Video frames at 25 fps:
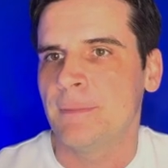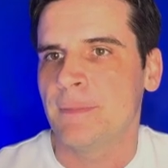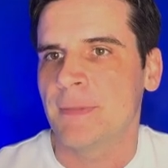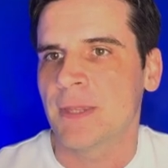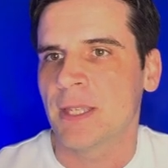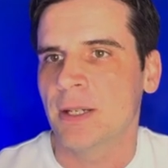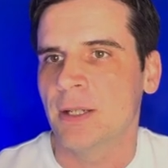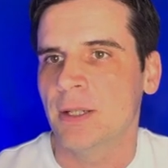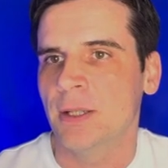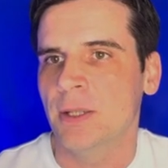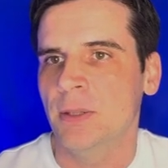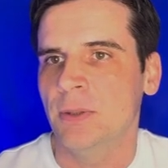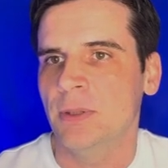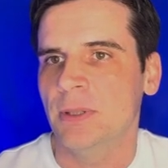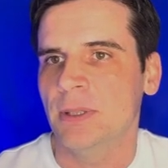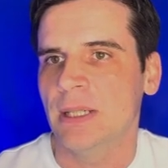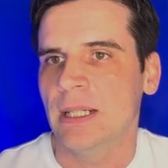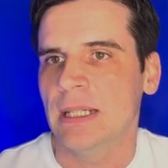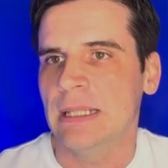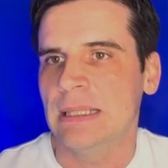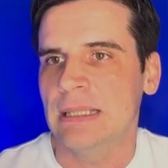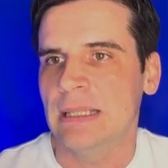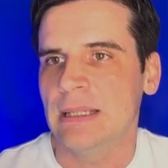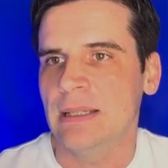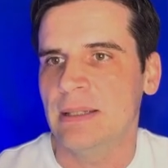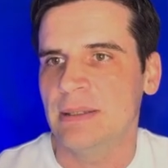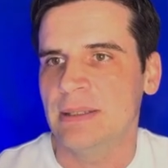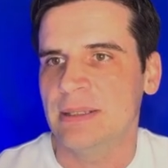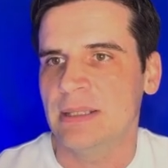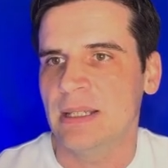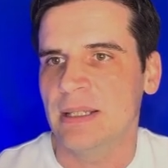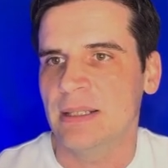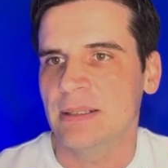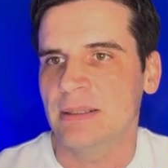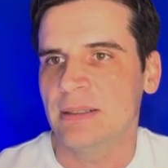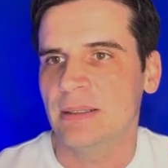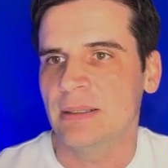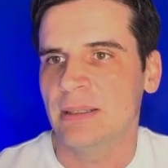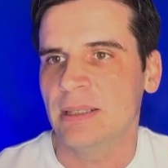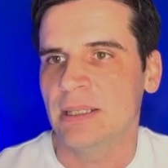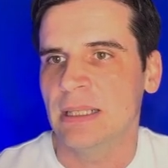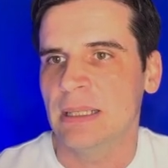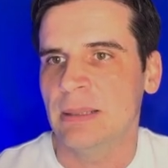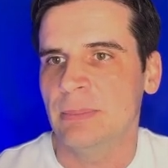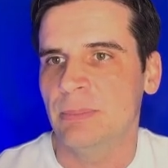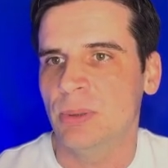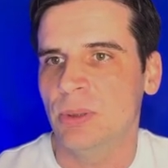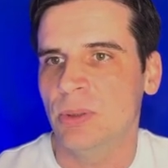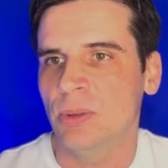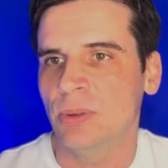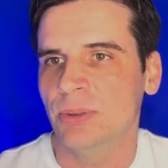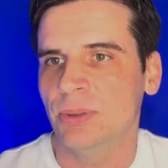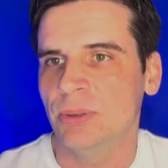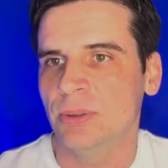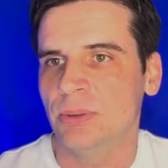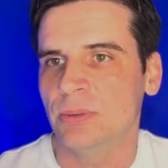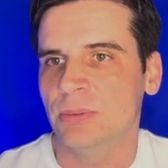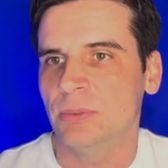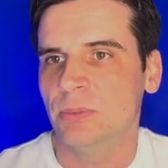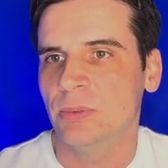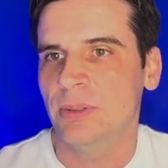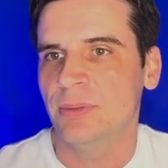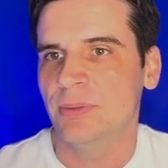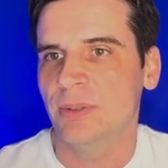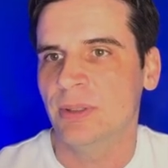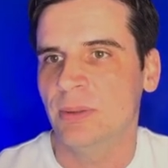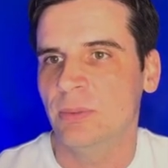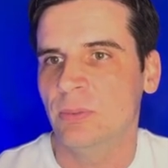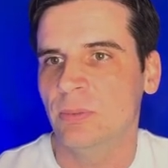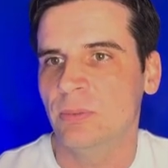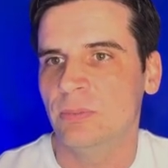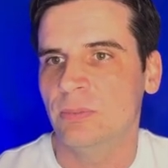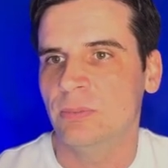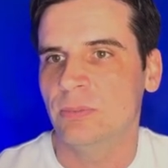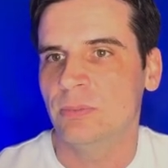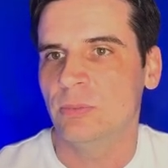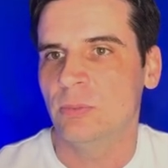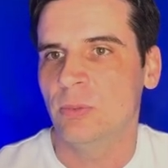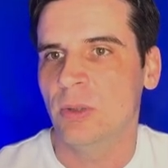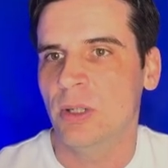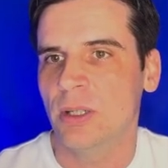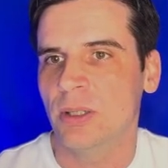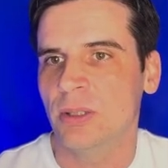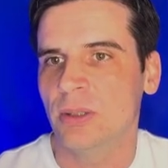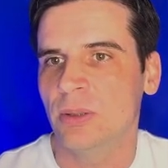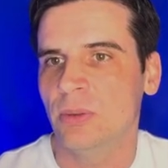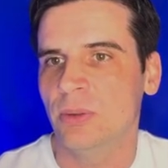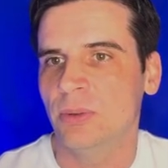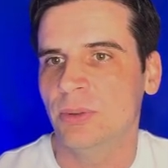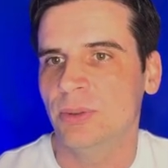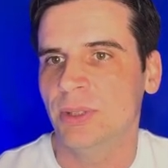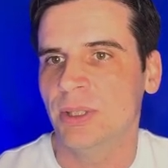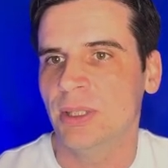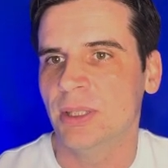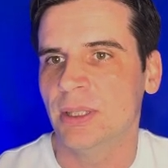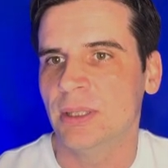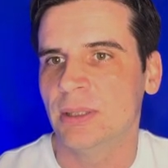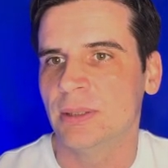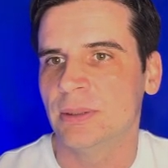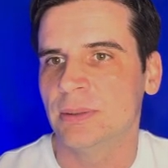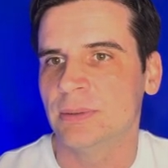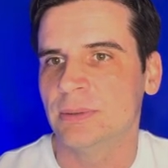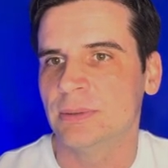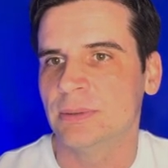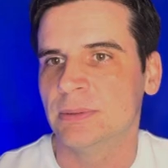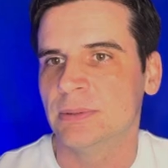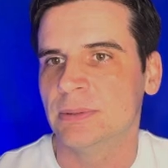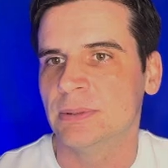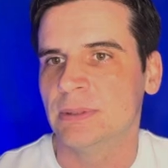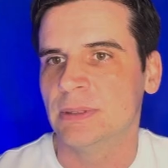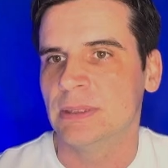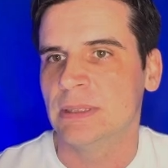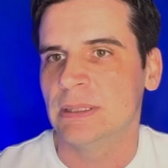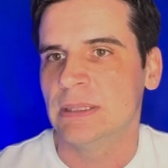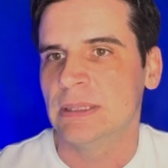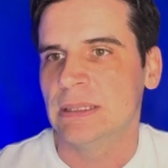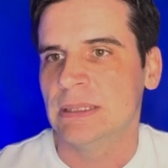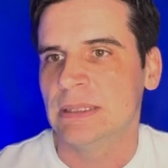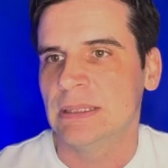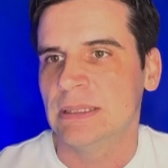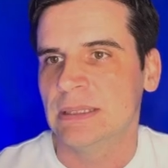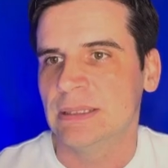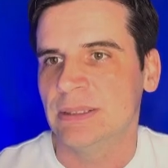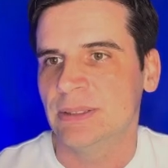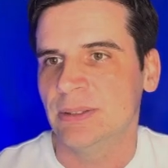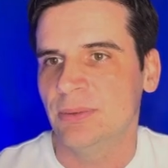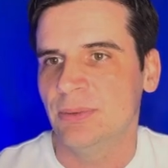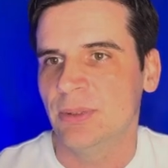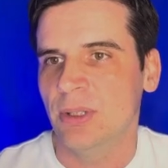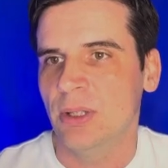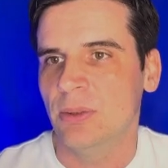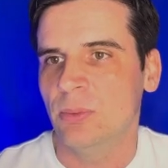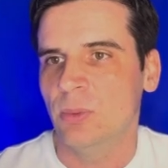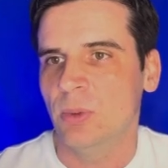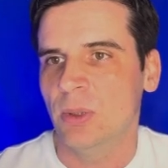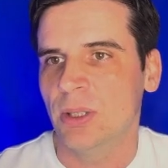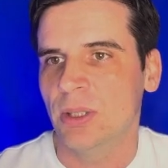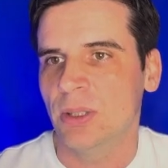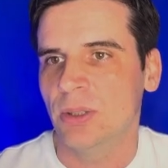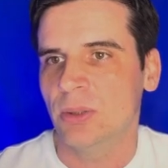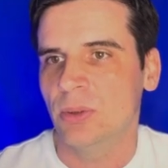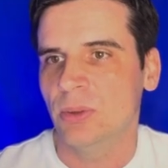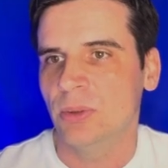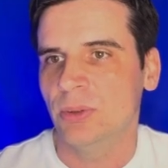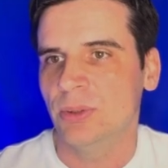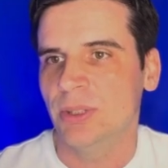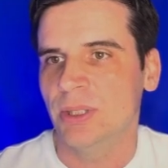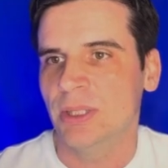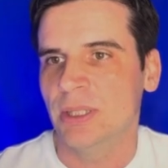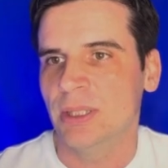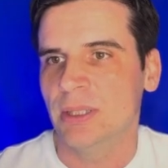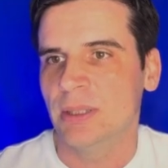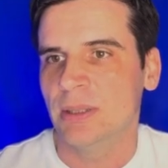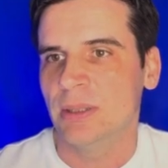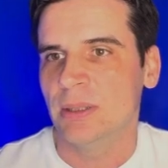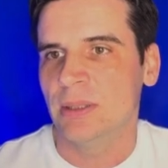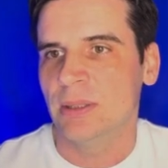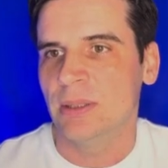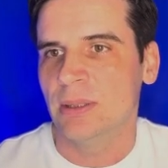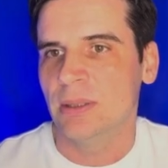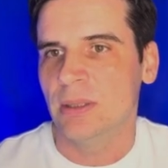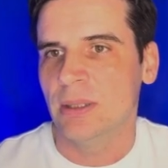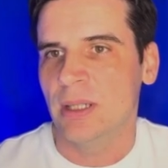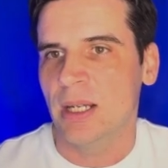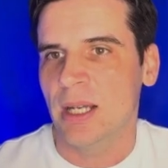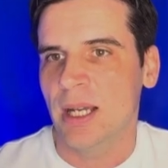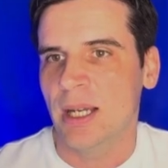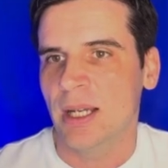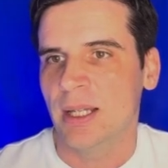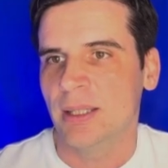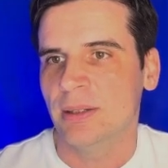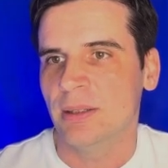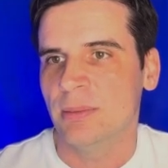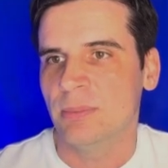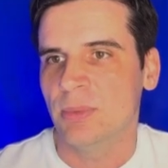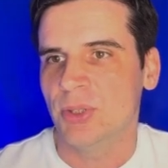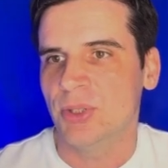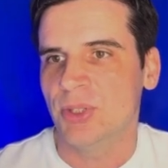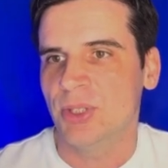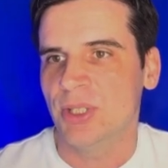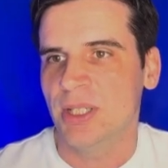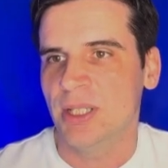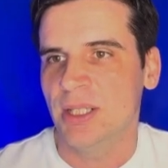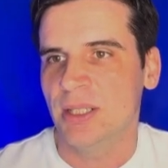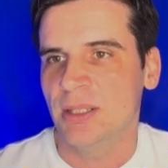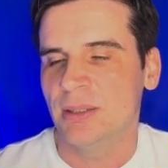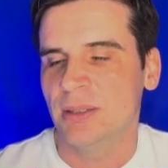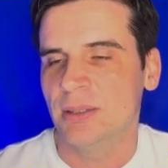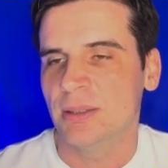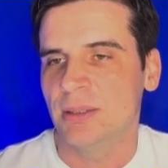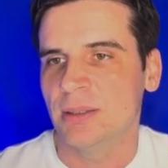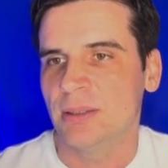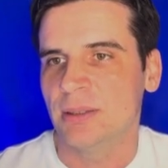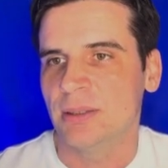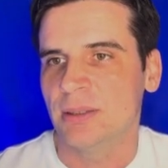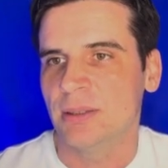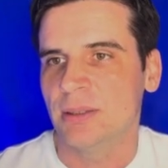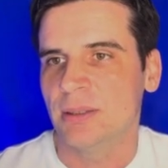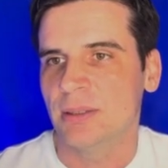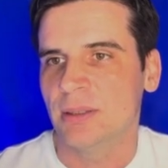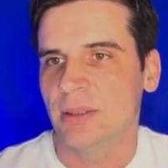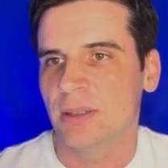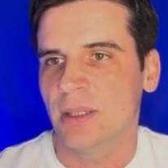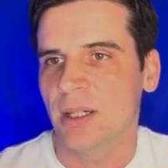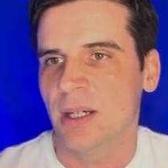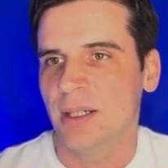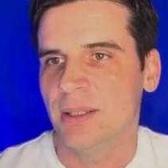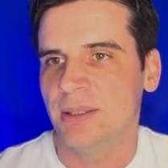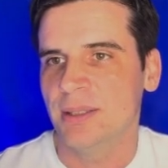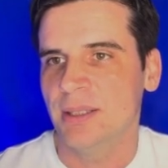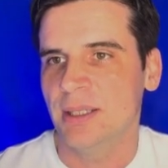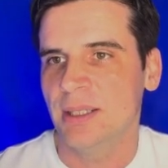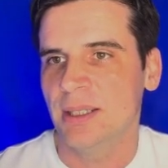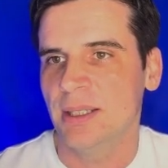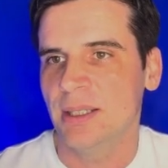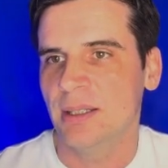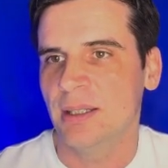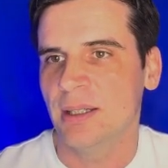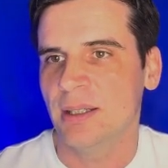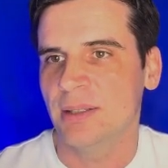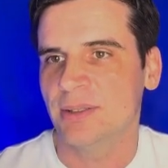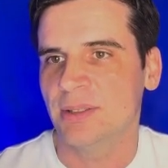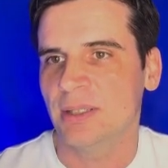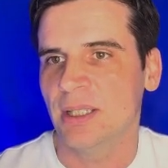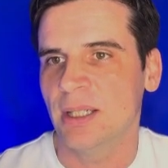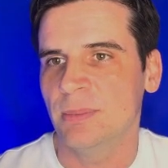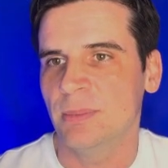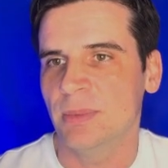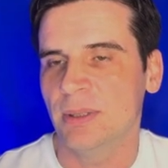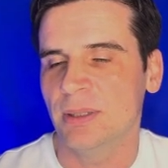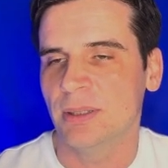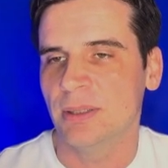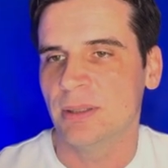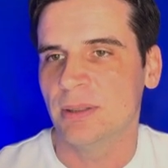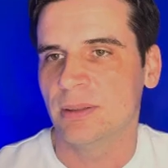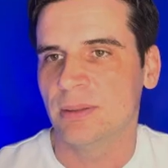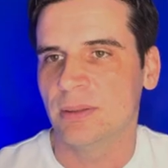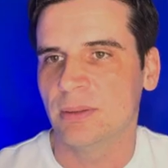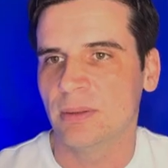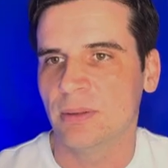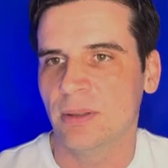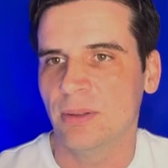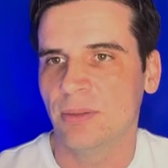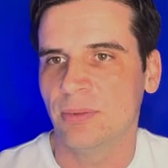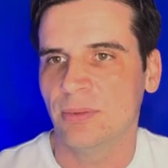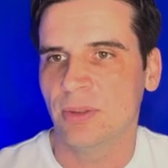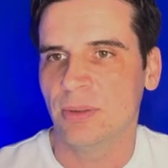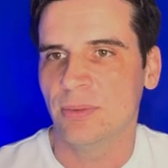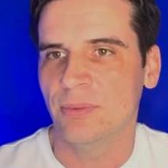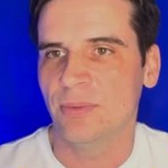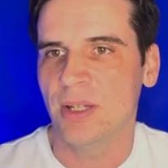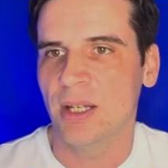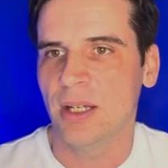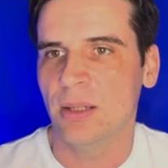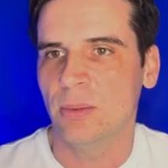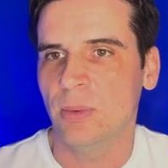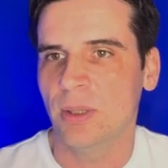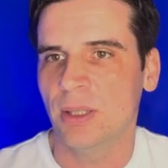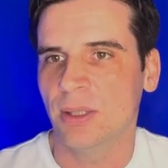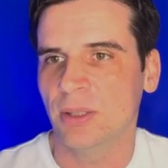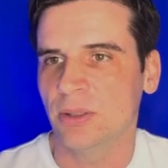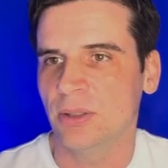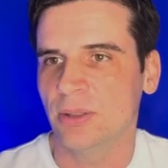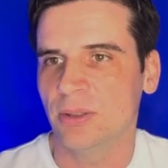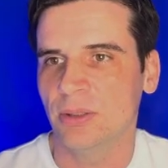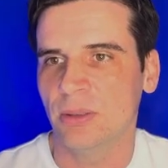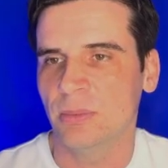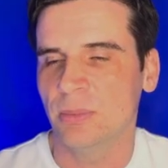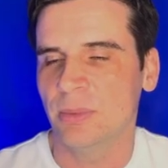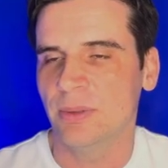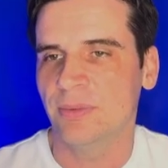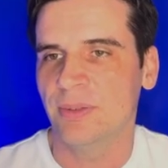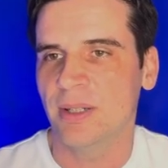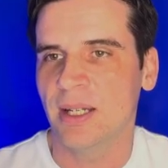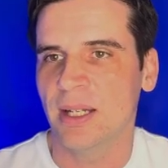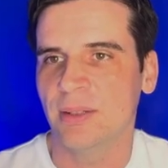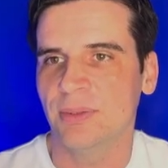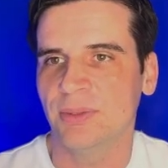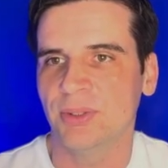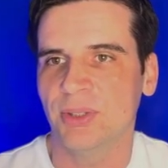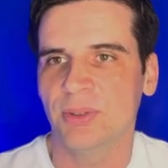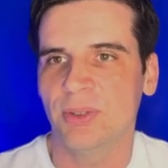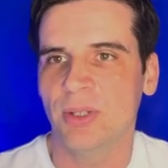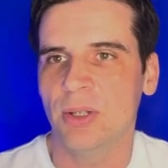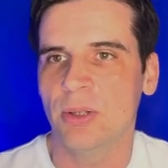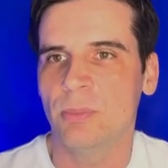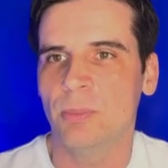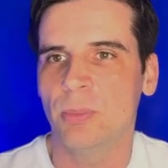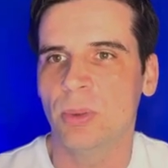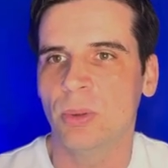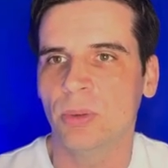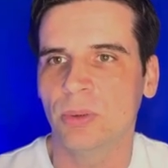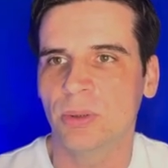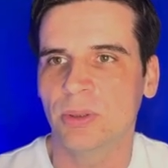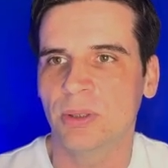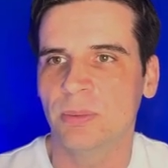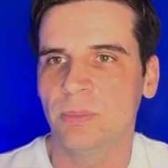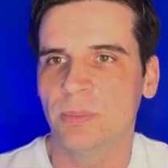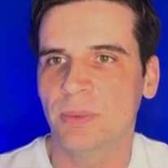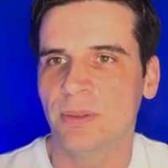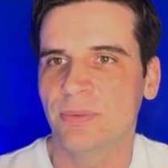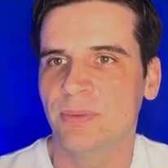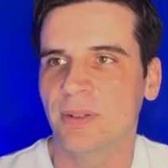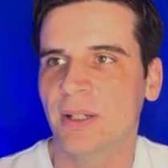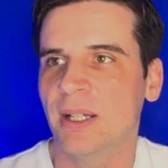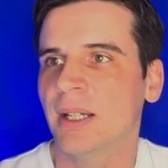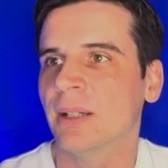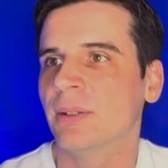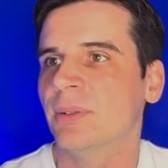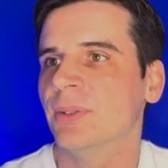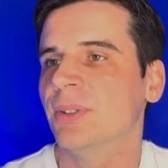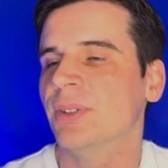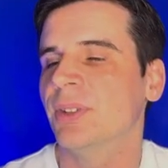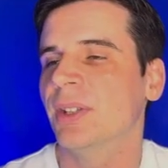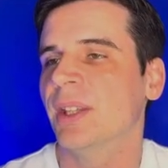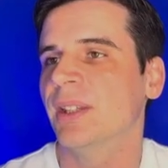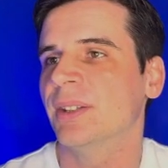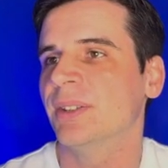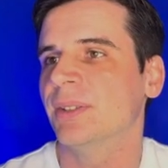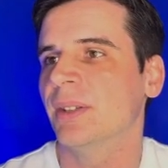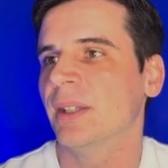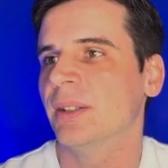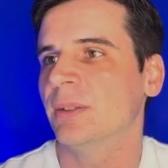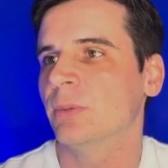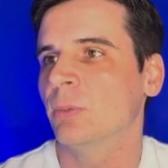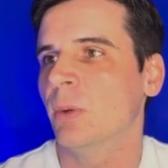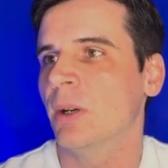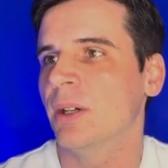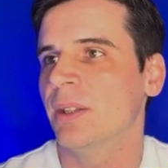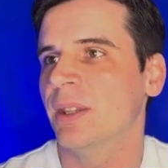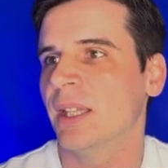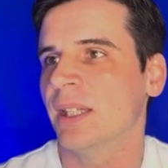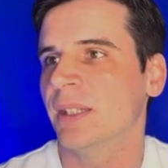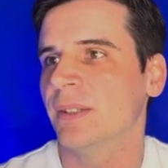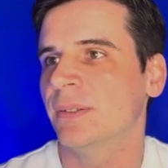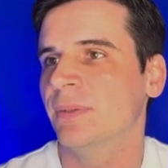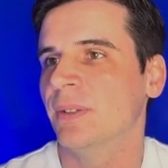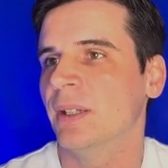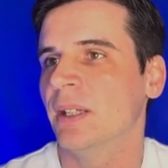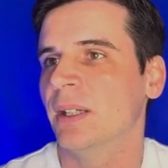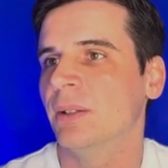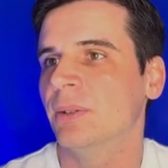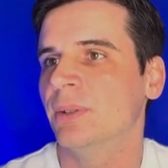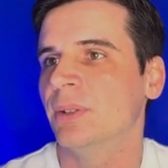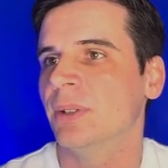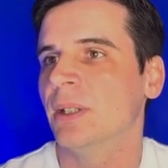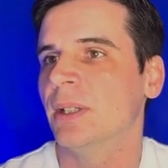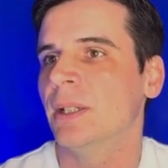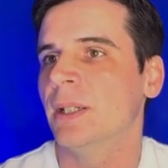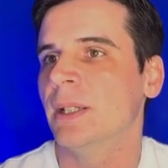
code, and it says that a board with a work order, so no work order, and the machine ID assignment of conveyor 1 cannot be found. So no board can be found. So that's why that's failed.